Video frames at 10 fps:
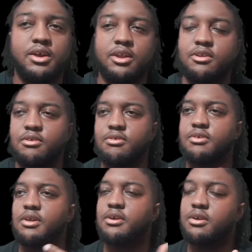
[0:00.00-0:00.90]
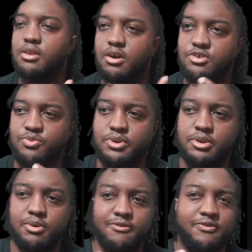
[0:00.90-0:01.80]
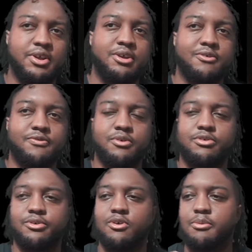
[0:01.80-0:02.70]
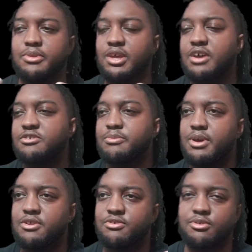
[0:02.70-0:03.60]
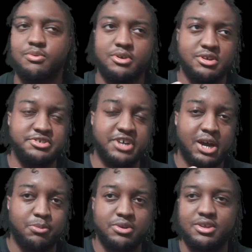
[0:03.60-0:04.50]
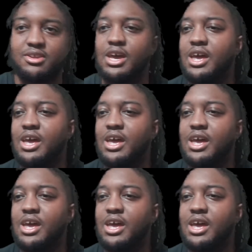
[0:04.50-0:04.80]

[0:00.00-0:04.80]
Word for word: And it doesn't sound like a large window to fit in a full story, but they actually managed to do a good job with it.